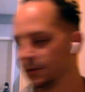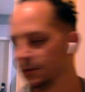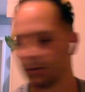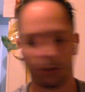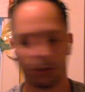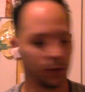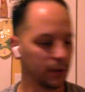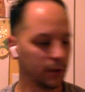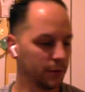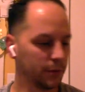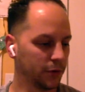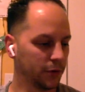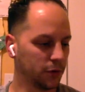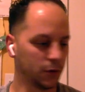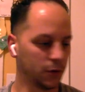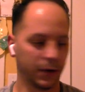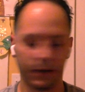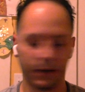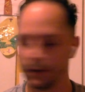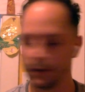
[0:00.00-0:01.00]
So number
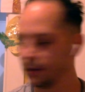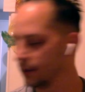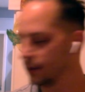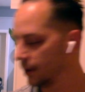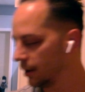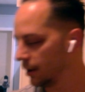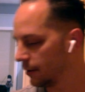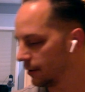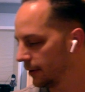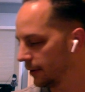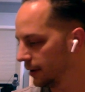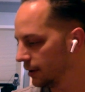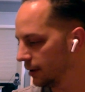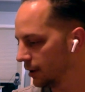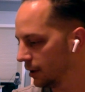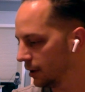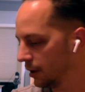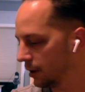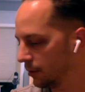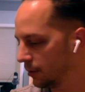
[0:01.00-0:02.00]
three. All right,
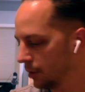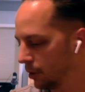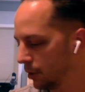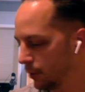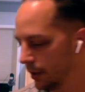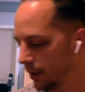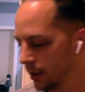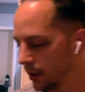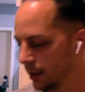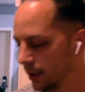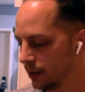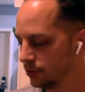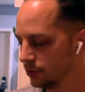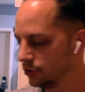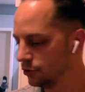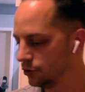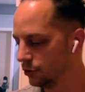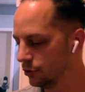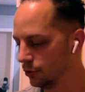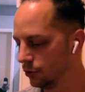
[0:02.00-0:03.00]
going on
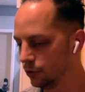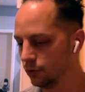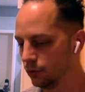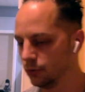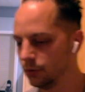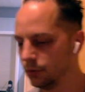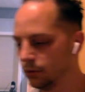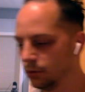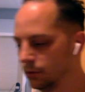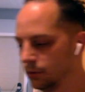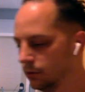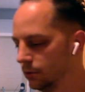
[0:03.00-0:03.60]
to